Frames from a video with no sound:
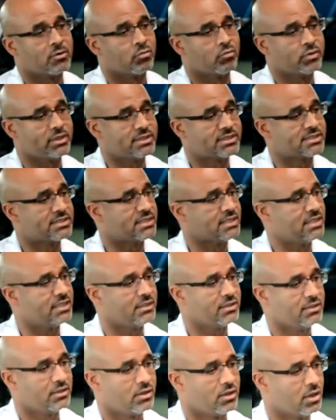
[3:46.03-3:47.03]
We see
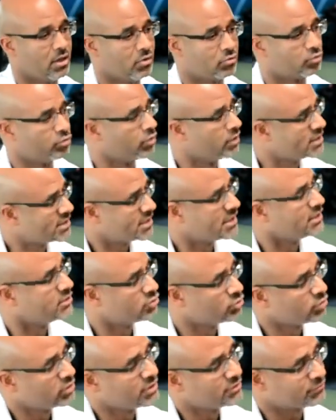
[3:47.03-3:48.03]
wrist
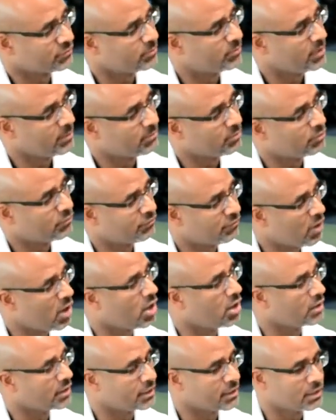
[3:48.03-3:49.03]
injuries from people
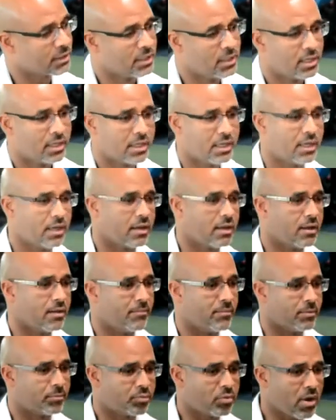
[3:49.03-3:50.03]
falling,
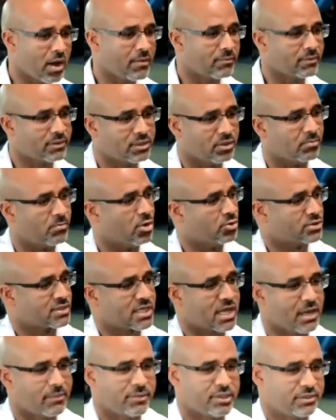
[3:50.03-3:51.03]
but probably the most
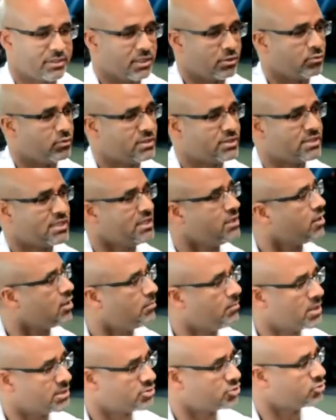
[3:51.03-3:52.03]
common thing we see are
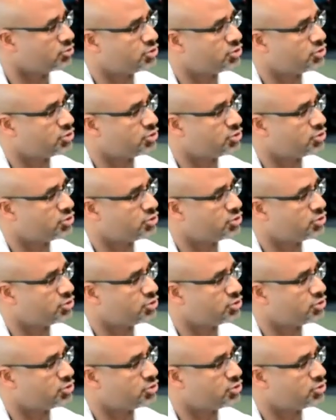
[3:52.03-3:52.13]
muscle